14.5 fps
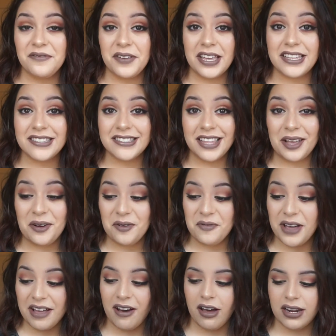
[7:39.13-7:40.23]
face. Like, oh
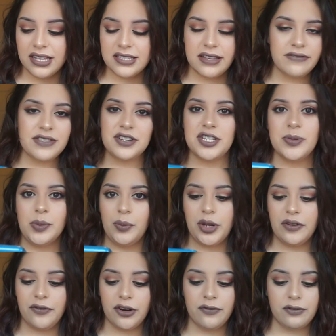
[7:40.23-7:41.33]
my god. Because I've seriously been
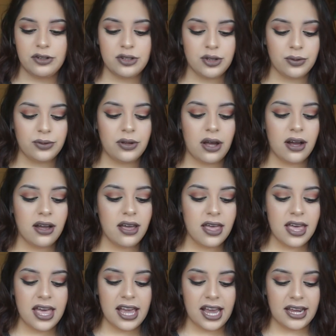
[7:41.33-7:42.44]
waiting for it for so long.
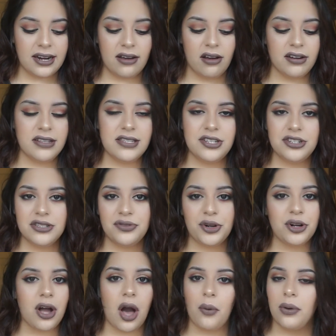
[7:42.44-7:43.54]
And I honestly just
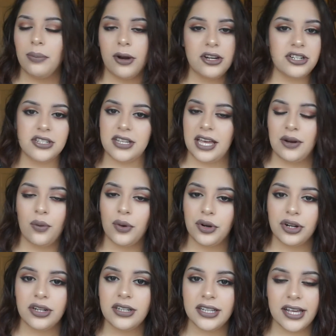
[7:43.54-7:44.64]
forgot what brushes I had
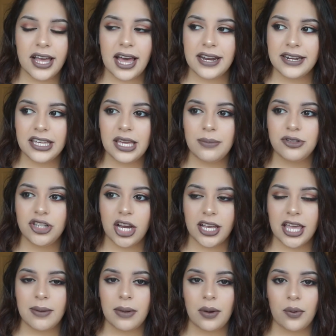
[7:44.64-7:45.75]
ordered. Like, I had to keep
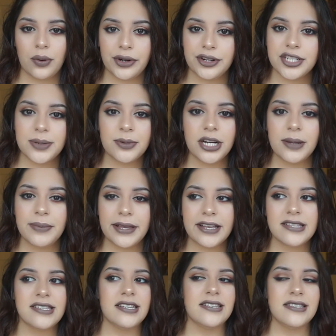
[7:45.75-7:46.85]
checking my order summary
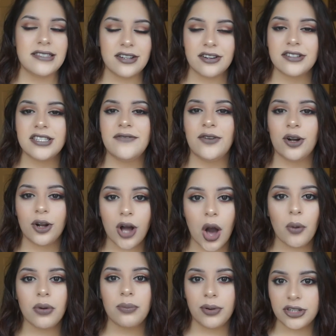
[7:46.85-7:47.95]
because I seriously
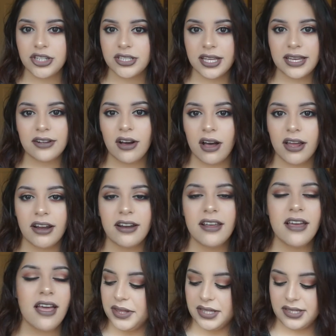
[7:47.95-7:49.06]
forgot what brushes I had gotten.
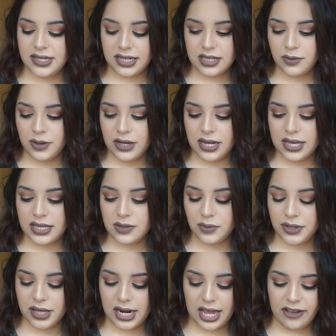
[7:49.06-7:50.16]
But this next one is
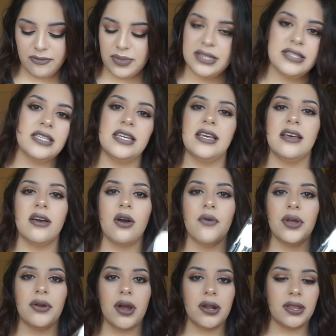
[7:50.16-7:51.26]
one that I have been seeing
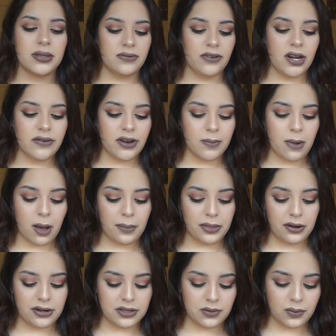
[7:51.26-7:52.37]
going around. It's very
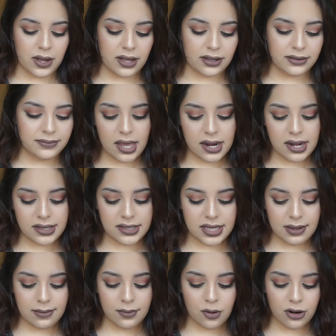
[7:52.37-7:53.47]
popular as well. And it's
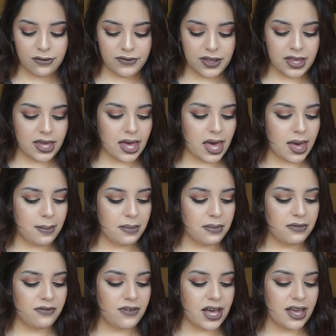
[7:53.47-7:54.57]
the Morphe
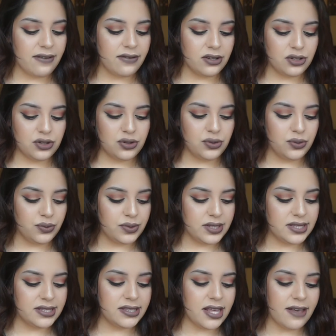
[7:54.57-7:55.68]

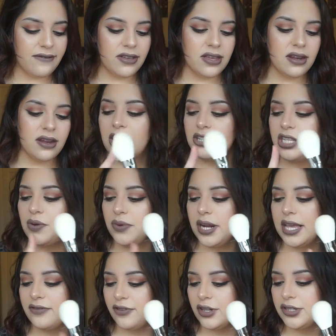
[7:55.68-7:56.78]
M527. Actually, when
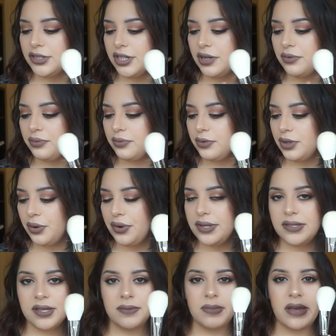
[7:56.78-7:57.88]
I first started
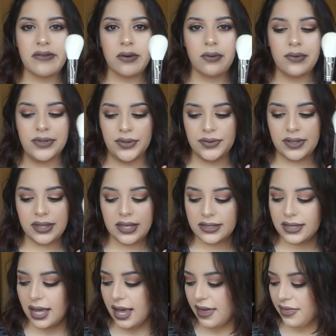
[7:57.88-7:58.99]
noticing that everyone was using
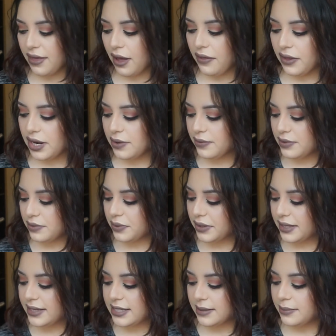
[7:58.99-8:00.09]
this, I thought that it was
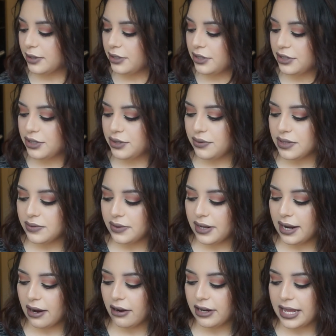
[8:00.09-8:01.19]
really similar this one
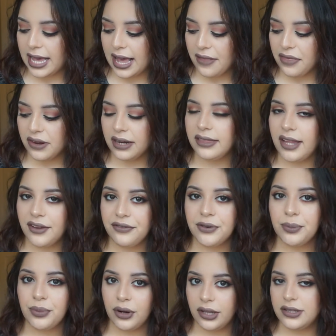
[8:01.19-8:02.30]
that I already had that I love for
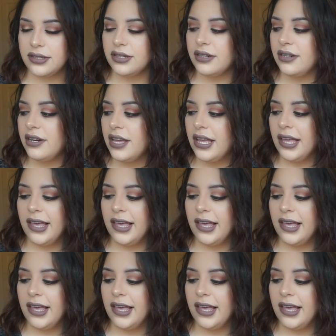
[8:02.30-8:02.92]
bronzer.